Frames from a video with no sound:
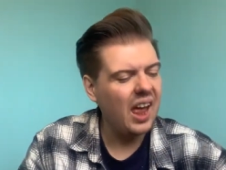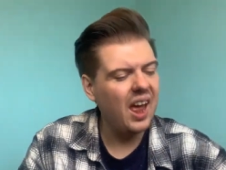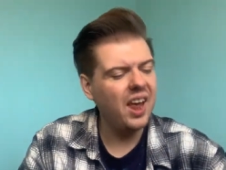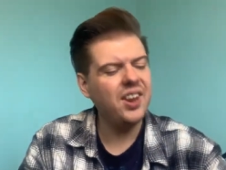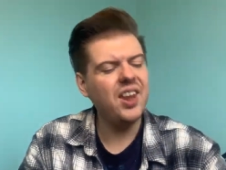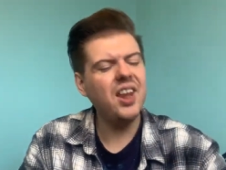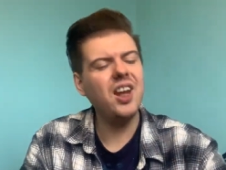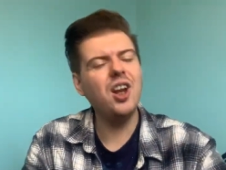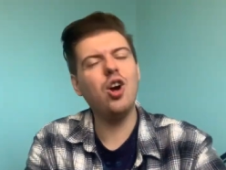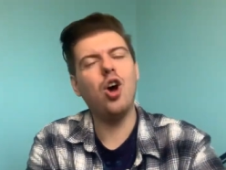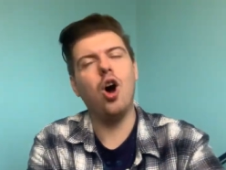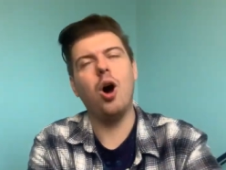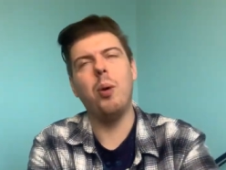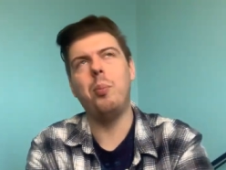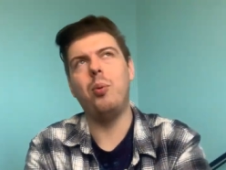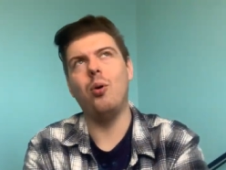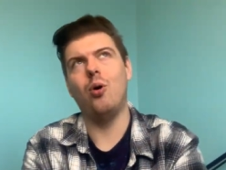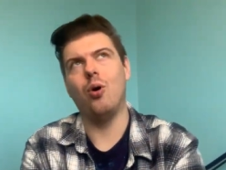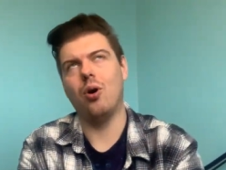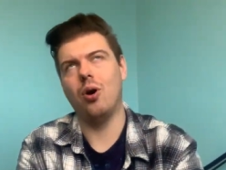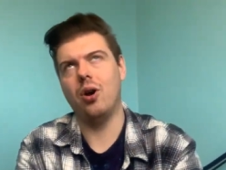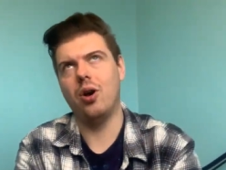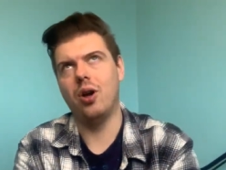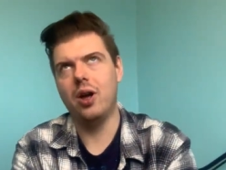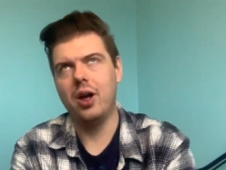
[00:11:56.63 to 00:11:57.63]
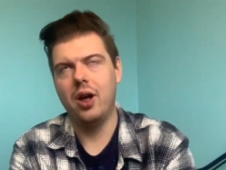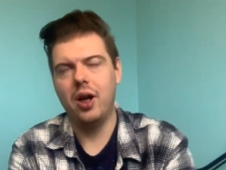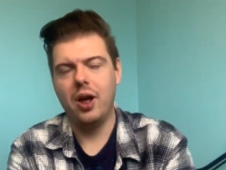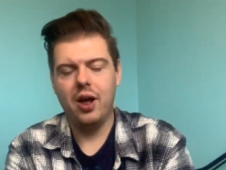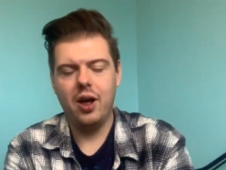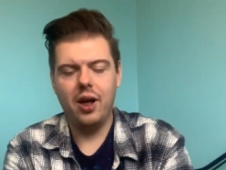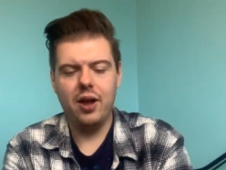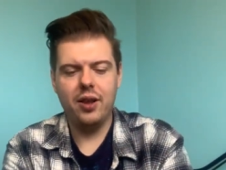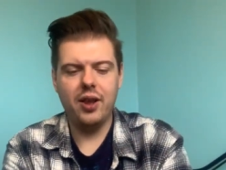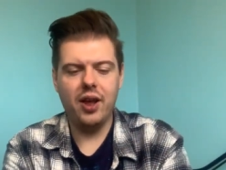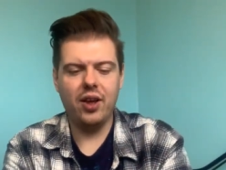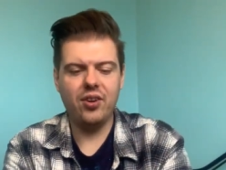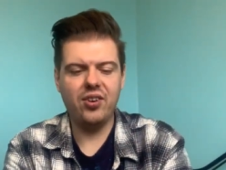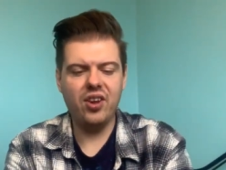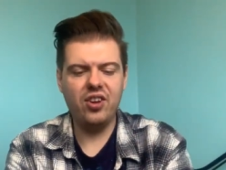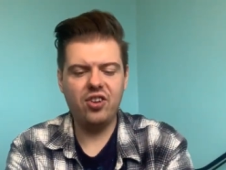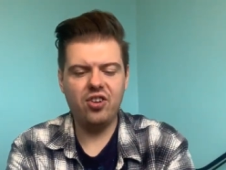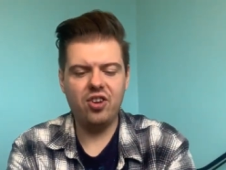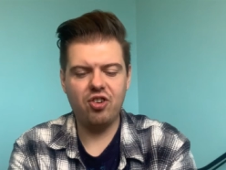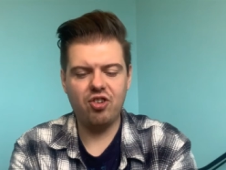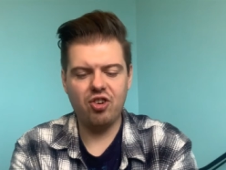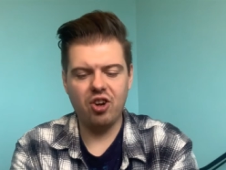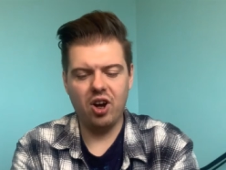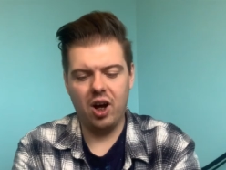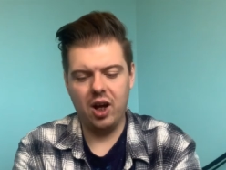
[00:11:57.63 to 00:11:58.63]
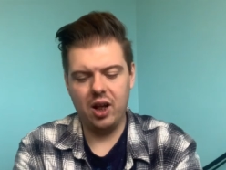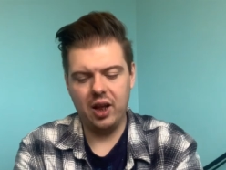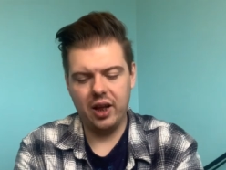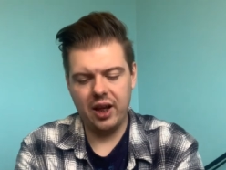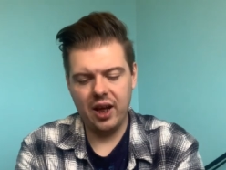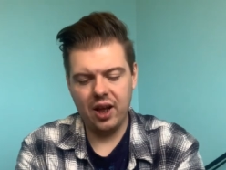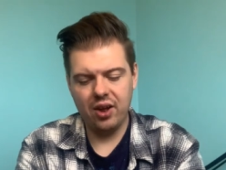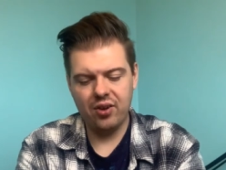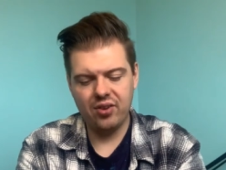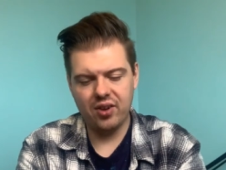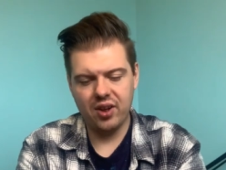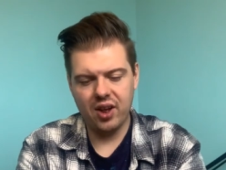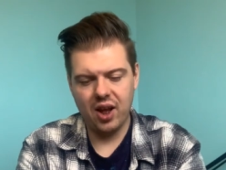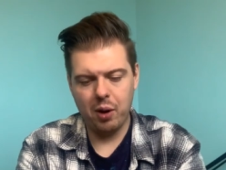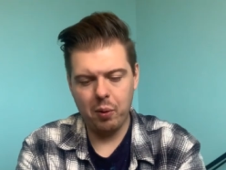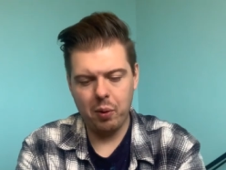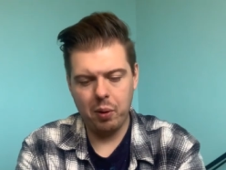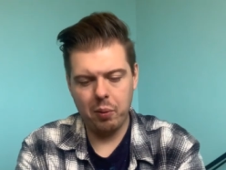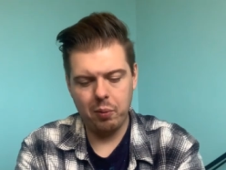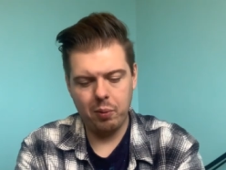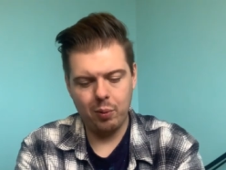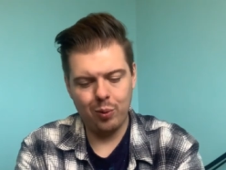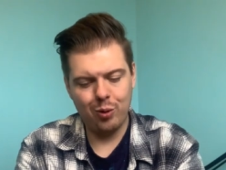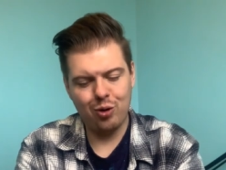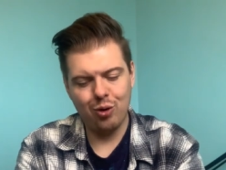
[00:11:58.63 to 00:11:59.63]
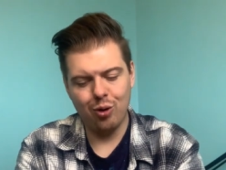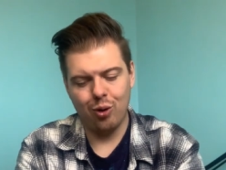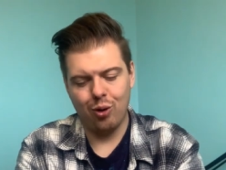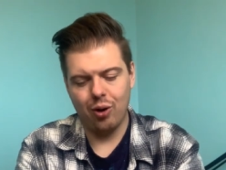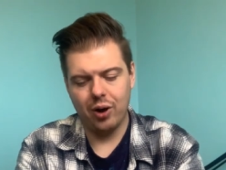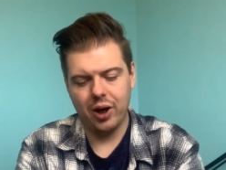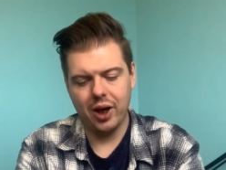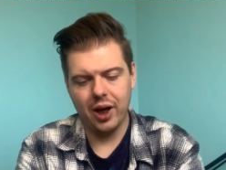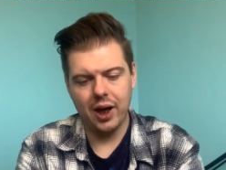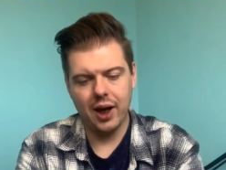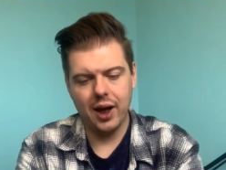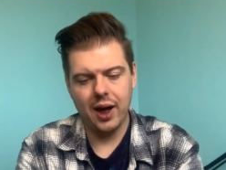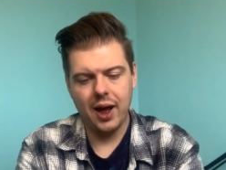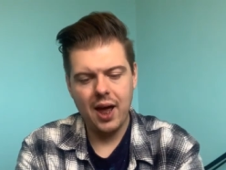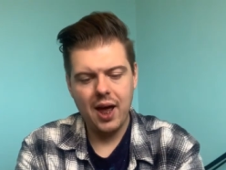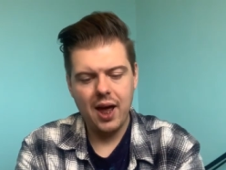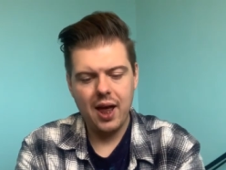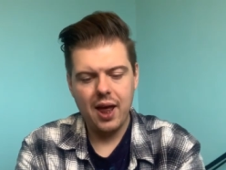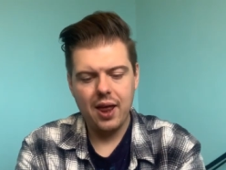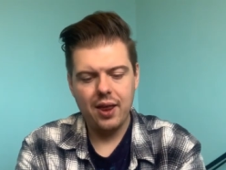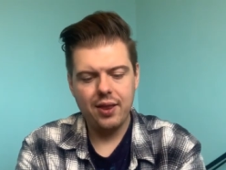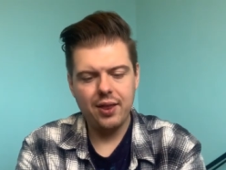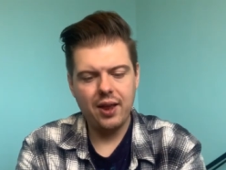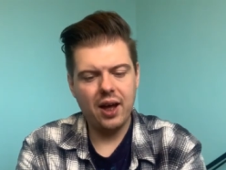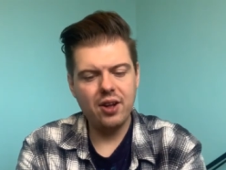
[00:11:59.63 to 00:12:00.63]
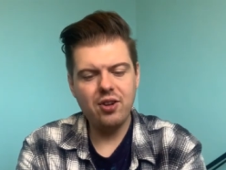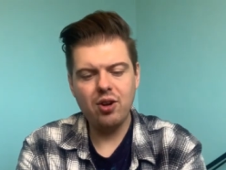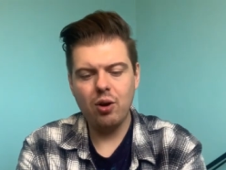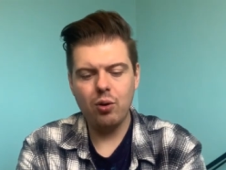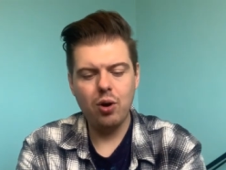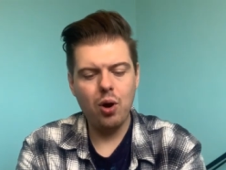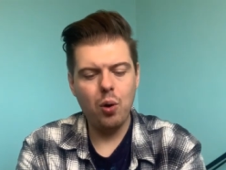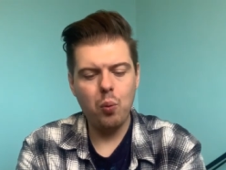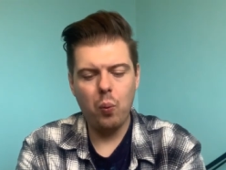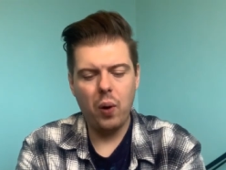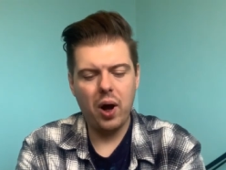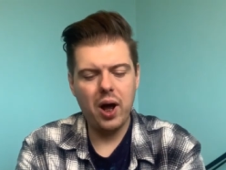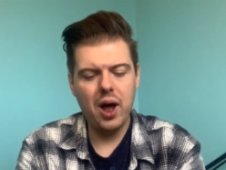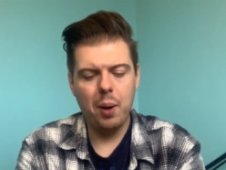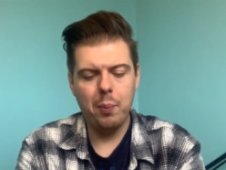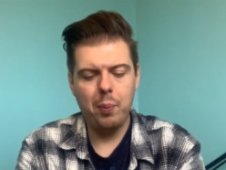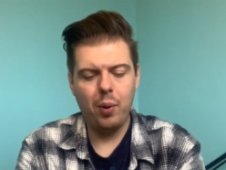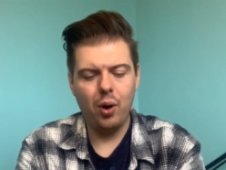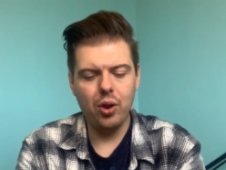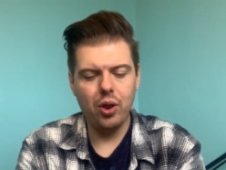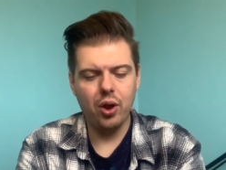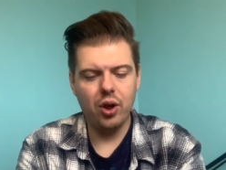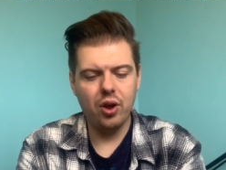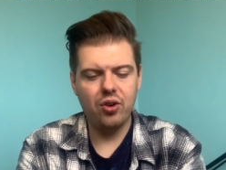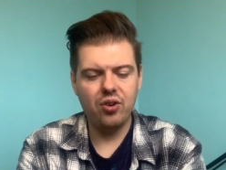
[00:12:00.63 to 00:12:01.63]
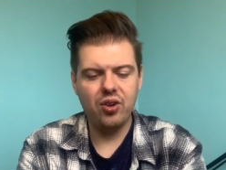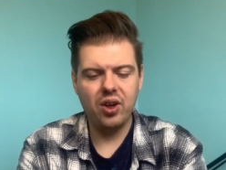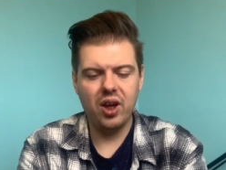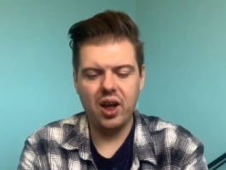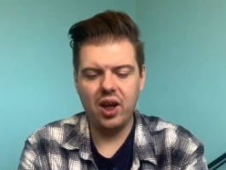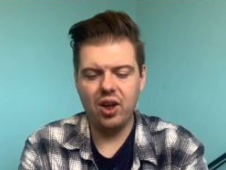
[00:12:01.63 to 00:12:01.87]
And then I got a book that I said to Charlie yesterday when we were talking that I don't know why I bothered.